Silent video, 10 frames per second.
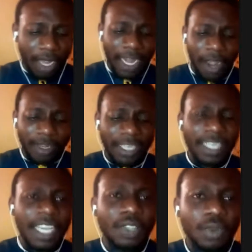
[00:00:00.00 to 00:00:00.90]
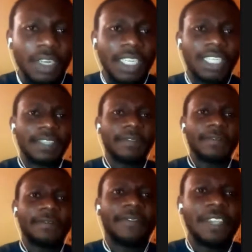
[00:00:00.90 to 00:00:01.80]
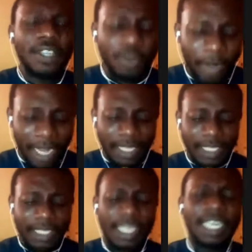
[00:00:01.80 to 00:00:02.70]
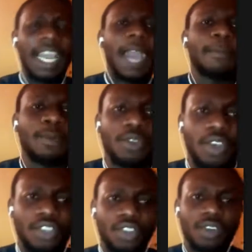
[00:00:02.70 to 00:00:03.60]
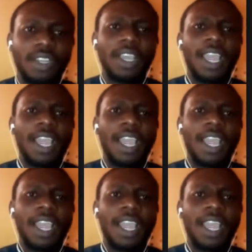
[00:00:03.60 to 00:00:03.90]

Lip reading: Now the next one is video editing and production.